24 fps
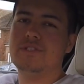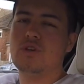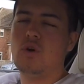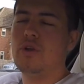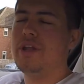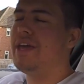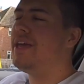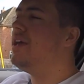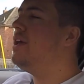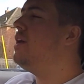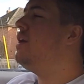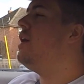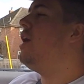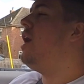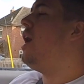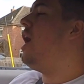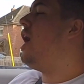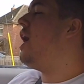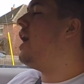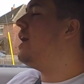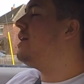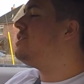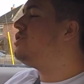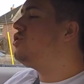on it,
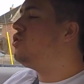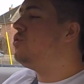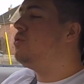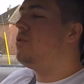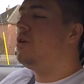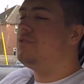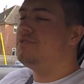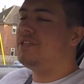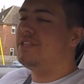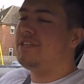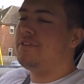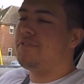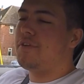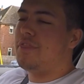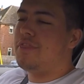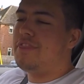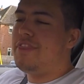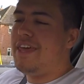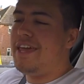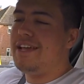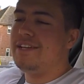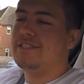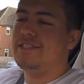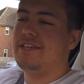do loads of different
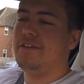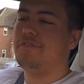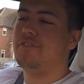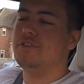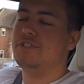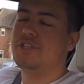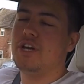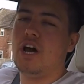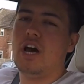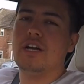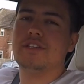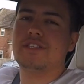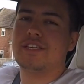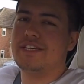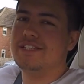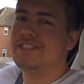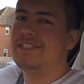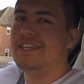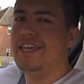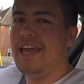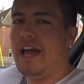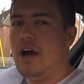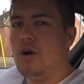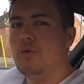things, different tasks, and
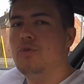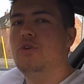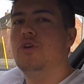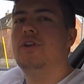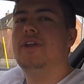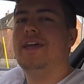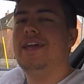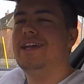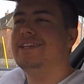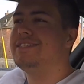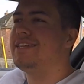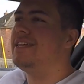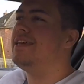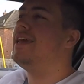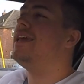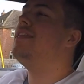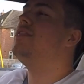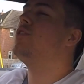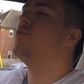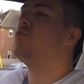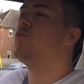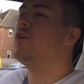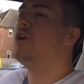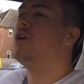see how good it is in
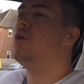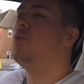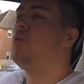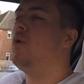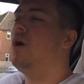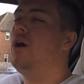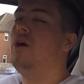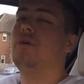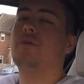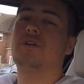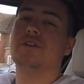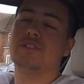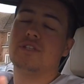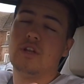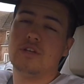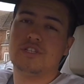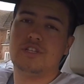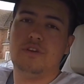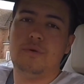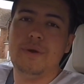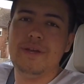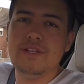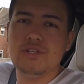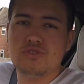the real world, because lots of
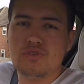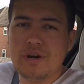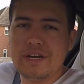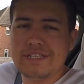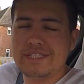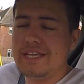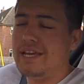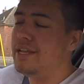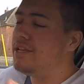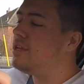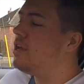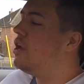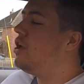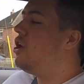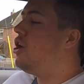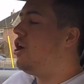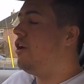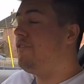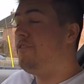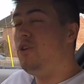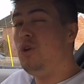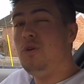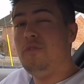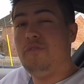you interested, a
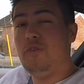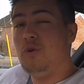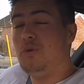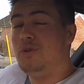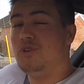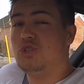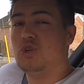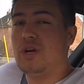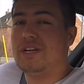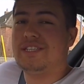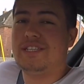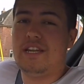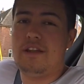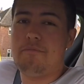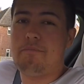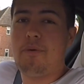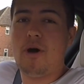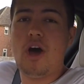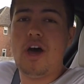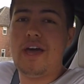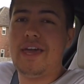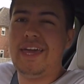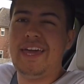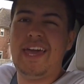few of you interested in
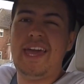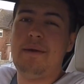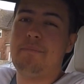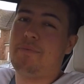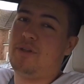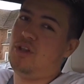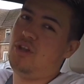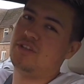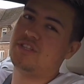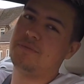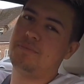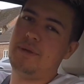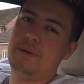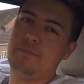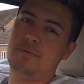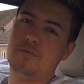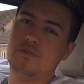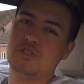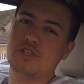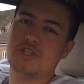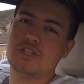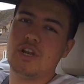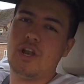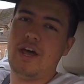buying it, but lots of people
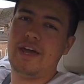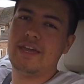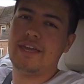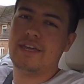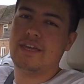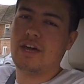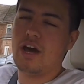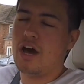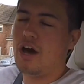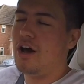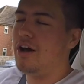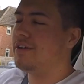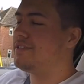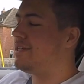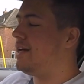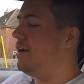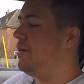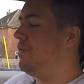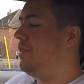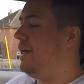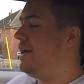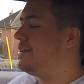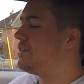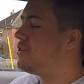just like cars
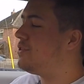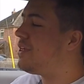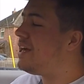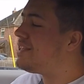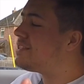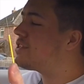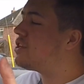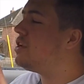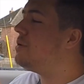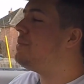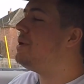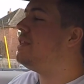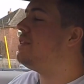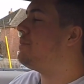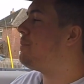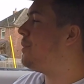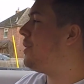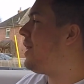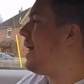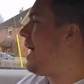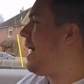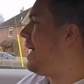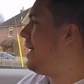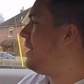out there. So that's going to be the
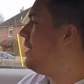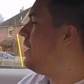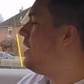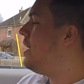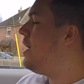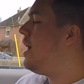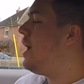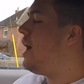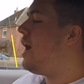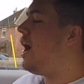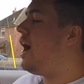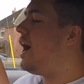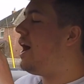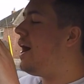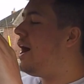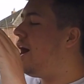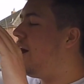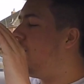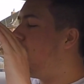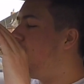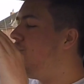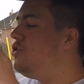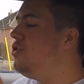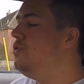plan.
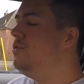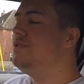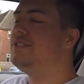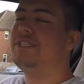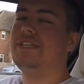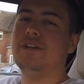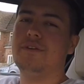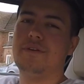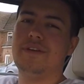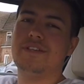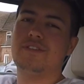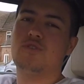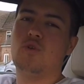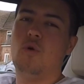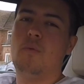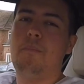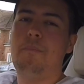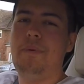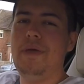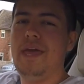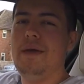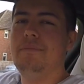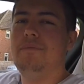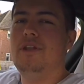A new series called
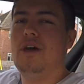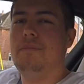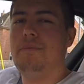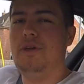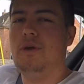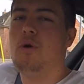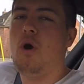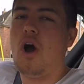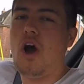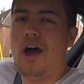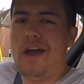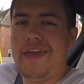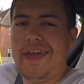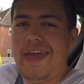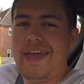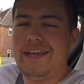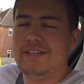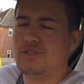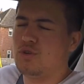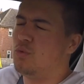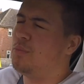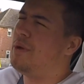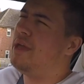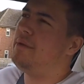BMW
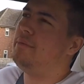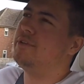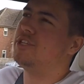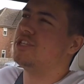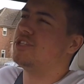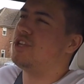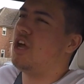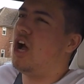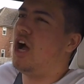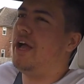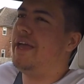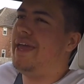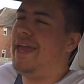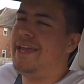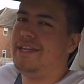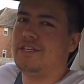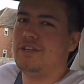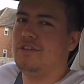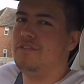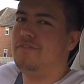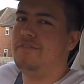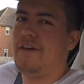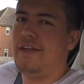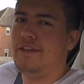i8, or maybe just i8
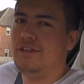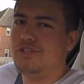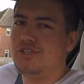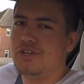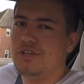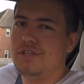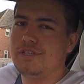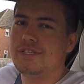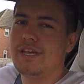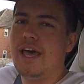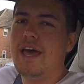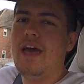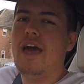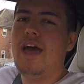Adventures,